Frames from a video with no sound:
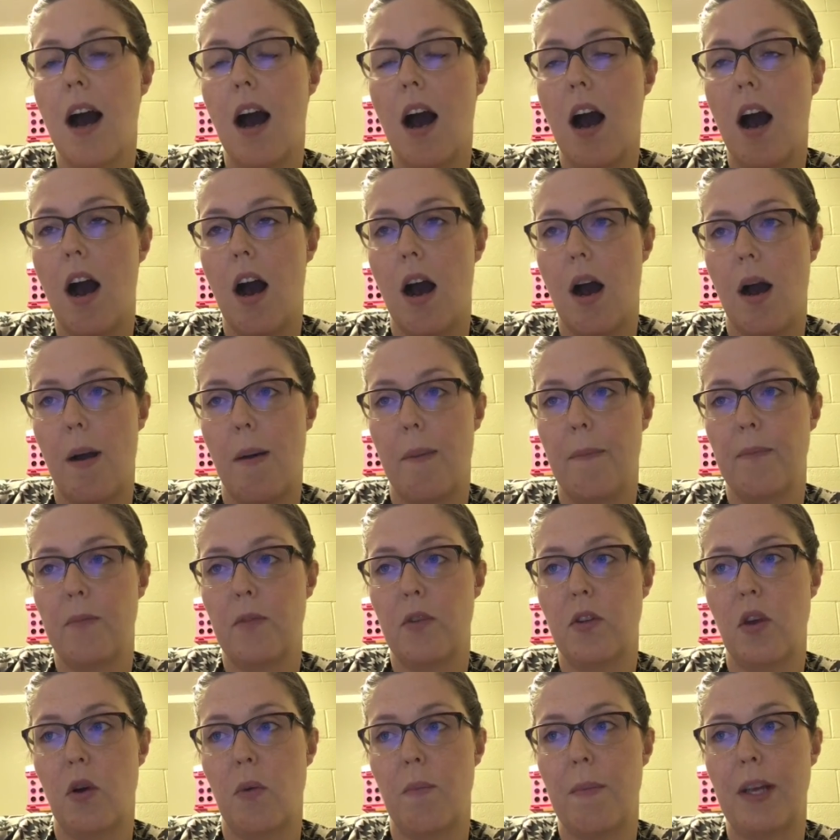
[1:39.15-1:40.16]

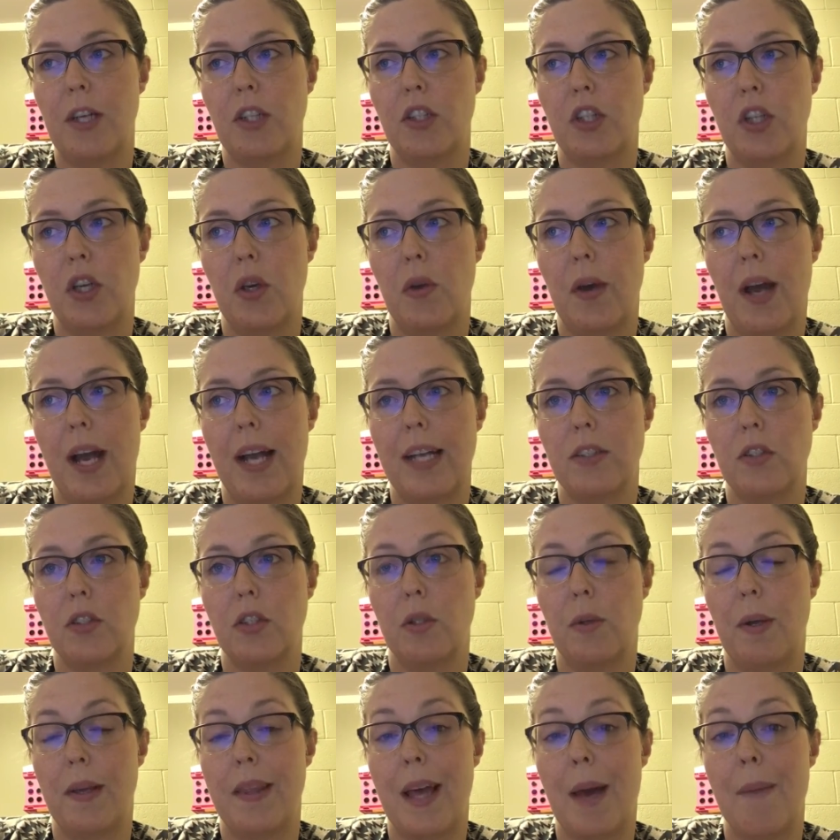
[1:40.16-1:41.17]
So make sure you guys are
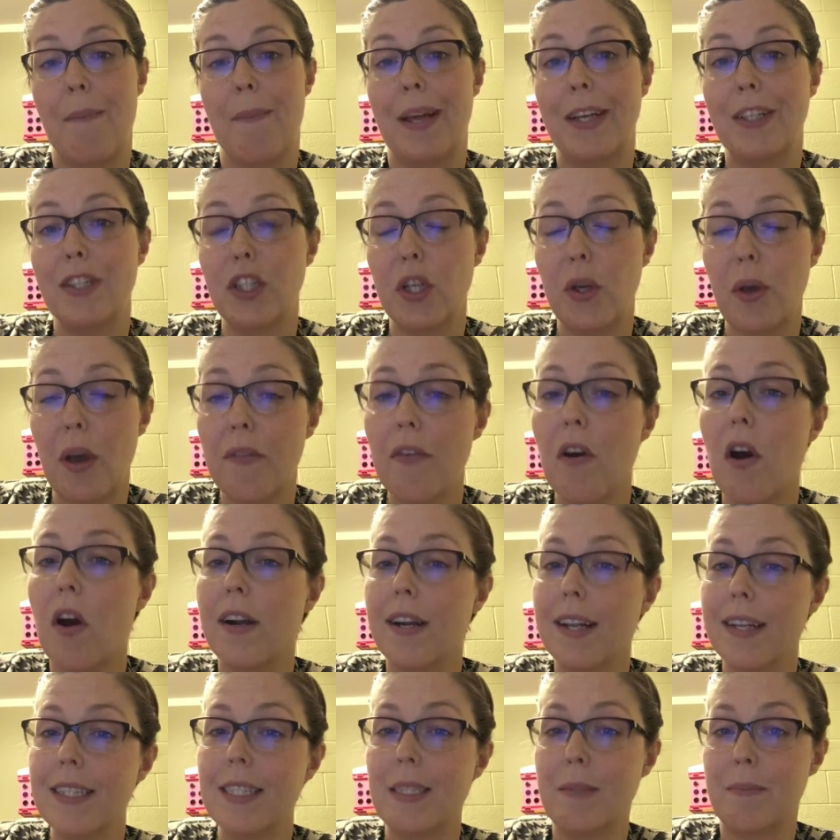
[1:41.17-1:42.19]
doing that. Make sure you have
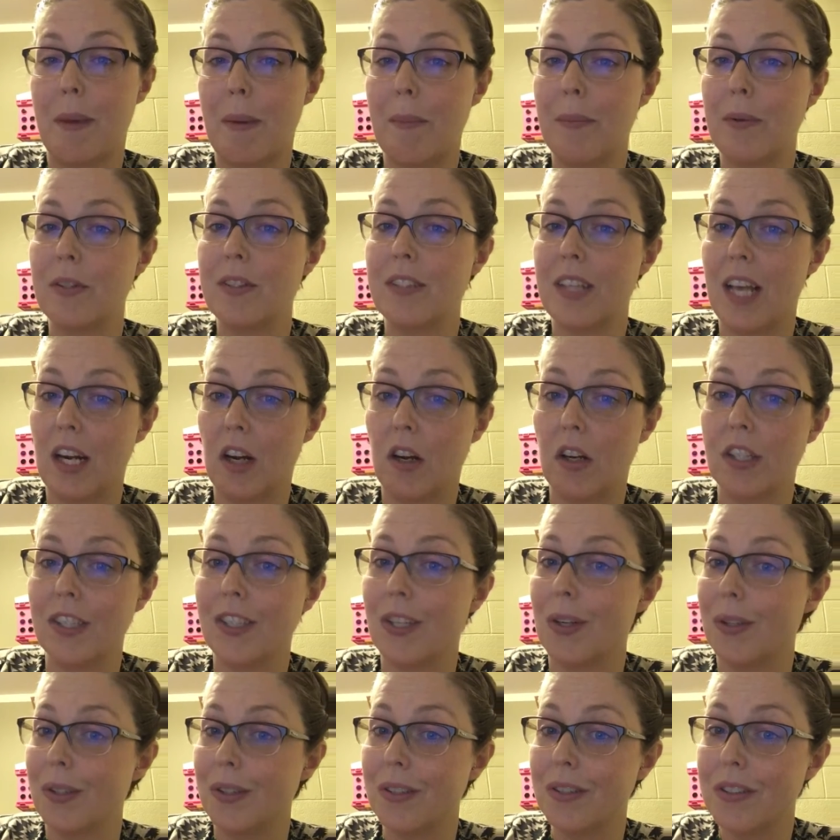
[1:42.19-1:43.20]
audience members that are
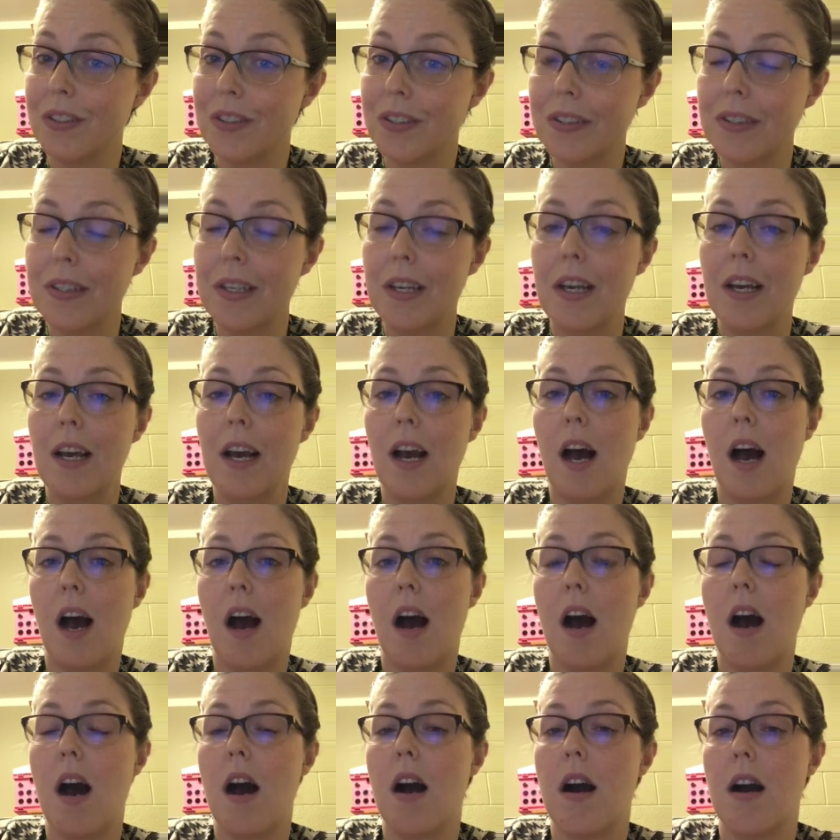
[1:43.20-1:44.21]
adults
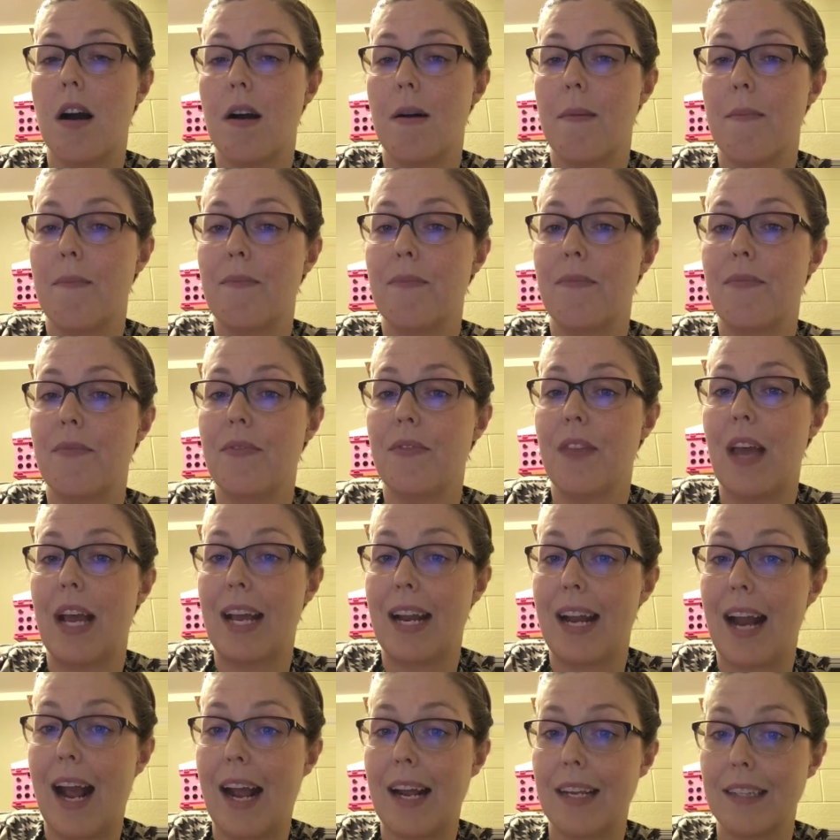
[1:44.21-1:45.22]
that
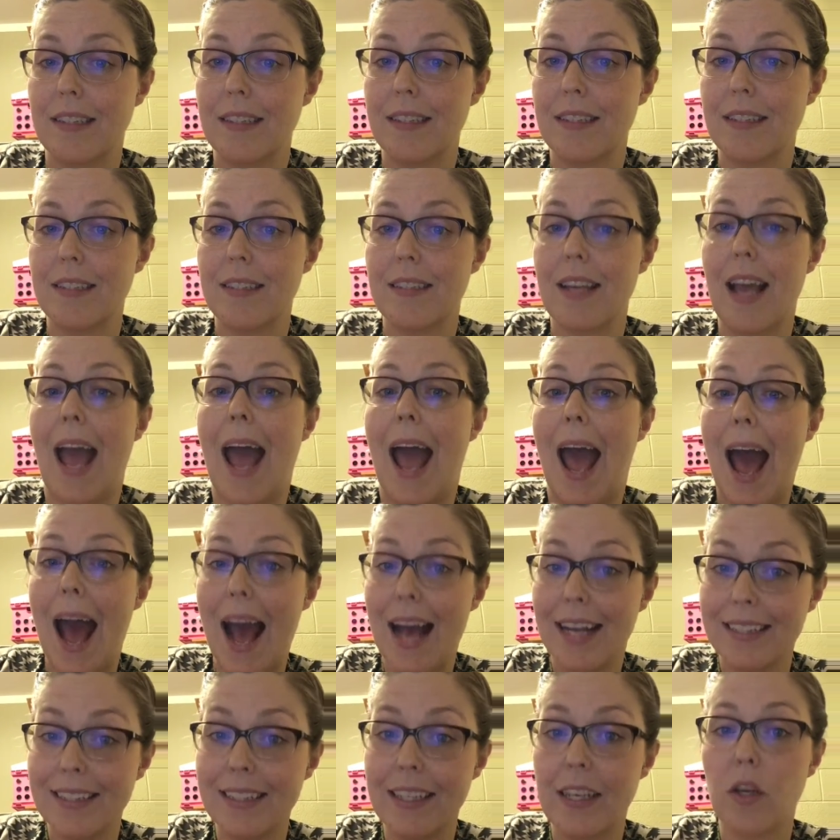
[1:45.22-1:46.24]
can
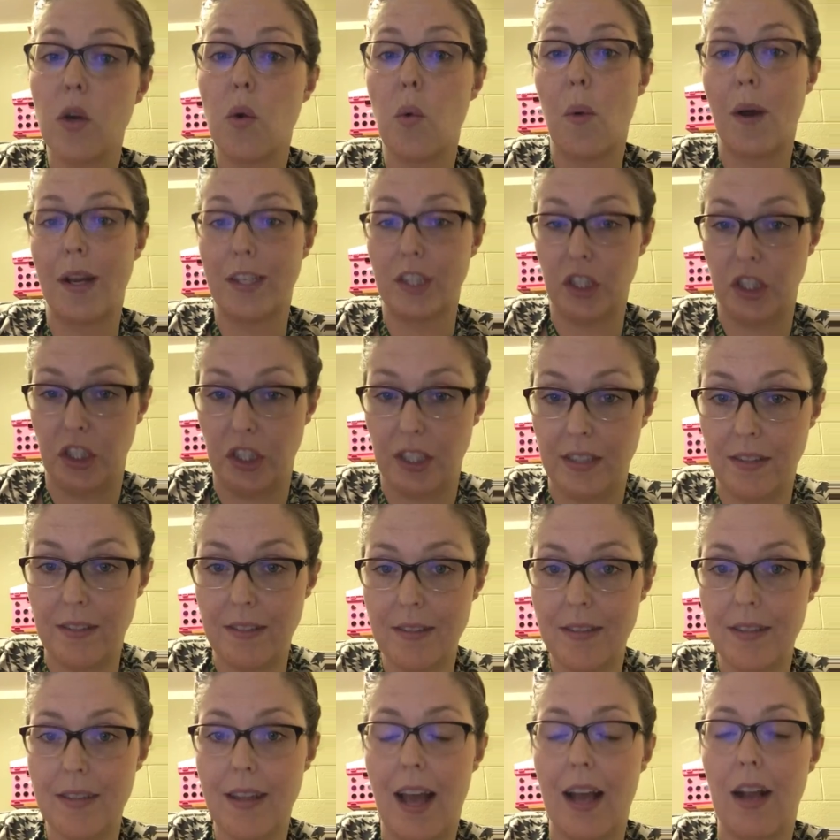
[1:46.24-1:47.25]
ask
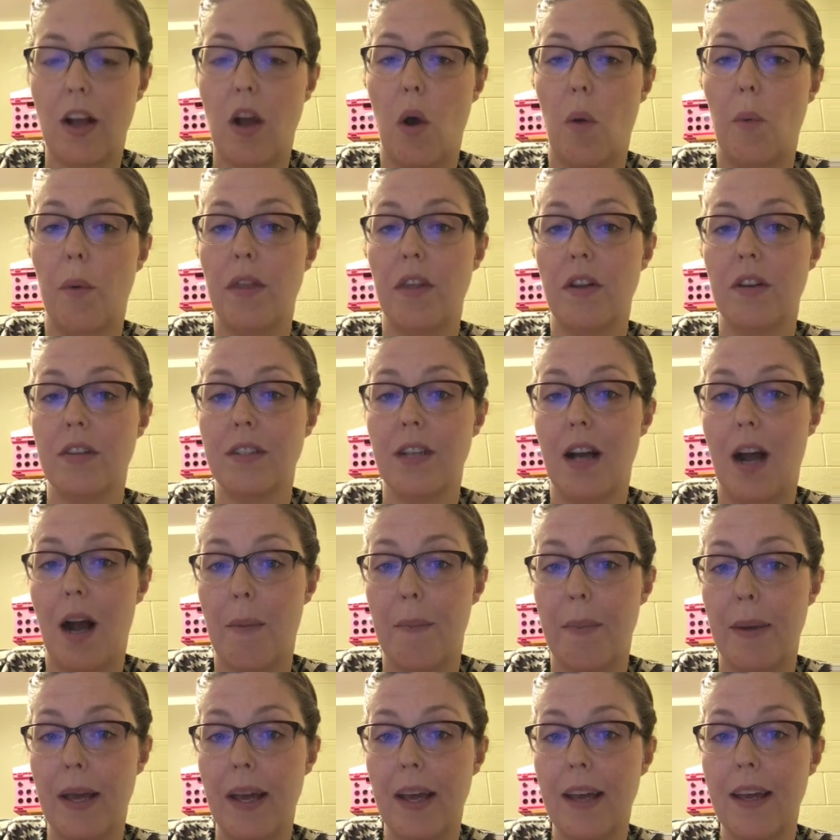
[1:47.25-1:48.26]
questions that go with your
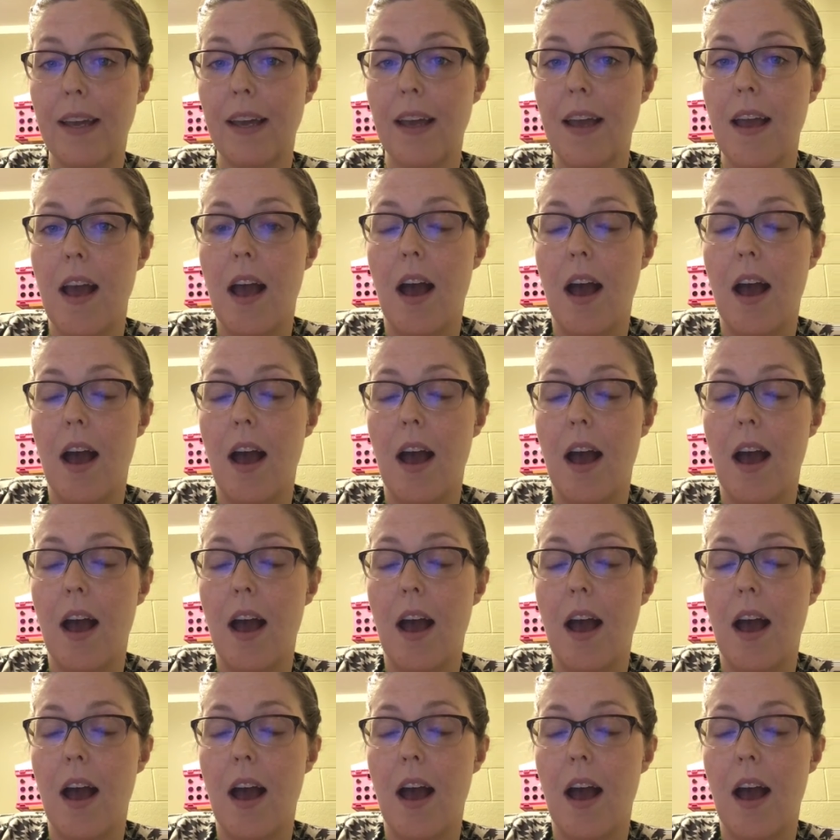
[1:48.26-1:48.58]
topic.